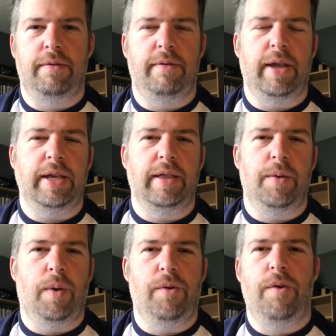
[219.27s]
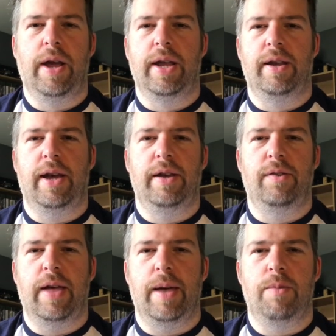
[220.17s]
91
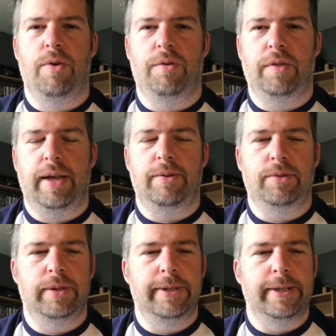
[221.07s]
recognised Amsoft titles.